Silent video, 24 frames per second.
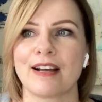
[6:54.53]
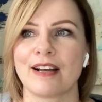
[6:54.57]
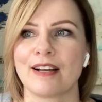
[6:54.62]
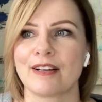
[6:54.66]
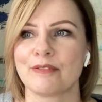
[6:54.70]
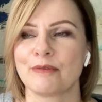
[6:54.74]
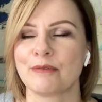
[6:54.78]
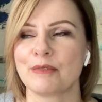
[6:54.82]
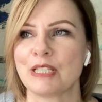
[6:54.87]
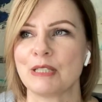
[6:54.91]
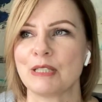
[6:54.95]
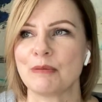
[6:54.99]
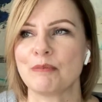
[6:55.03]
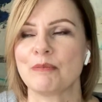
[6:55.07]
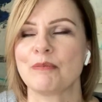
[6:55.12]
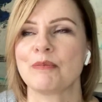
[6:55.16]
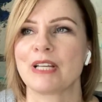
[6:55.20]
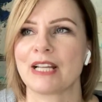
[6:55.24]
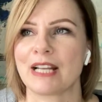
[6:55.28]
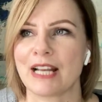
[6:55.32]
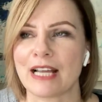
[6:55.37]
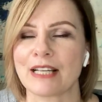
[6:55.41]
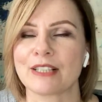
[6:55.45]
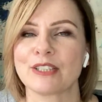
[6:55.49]
deep
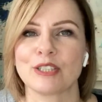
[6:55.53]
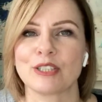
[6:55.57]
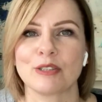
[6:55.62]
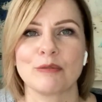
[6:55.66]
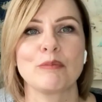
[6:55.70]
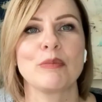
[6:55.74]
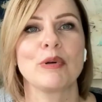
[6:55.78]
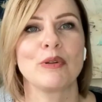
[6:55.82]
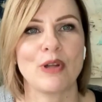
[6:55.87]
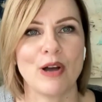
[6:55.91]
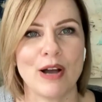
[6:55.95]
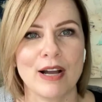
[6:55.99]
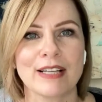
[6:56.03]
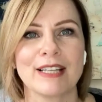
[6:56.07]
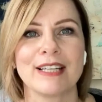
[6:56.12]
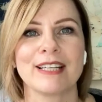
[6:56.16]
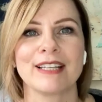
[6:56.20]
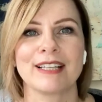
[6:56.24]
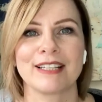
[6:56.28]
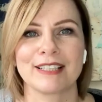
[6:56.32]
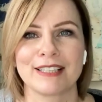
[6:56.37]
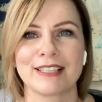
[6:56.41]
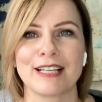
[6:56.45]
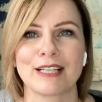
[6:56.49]
connection, belonging
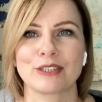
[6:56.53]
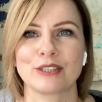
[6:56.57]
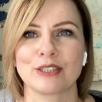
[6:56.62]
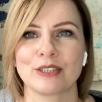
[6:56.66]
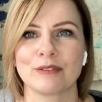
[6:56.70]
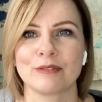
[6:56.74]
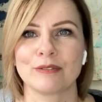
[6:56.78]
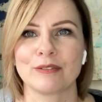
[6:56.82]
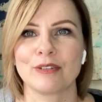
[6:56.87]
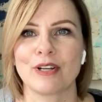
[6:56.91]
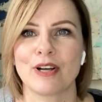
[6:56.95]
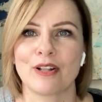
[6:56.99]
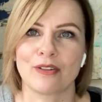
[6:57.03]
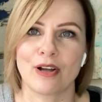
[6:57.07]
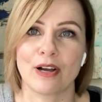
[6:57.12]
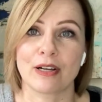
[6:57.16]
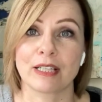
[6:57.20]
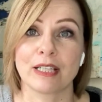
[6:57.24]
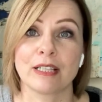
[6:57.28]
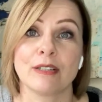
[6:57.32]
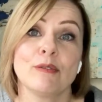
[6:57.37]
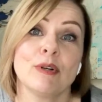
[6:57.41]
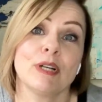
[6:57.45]
and connection, not longing.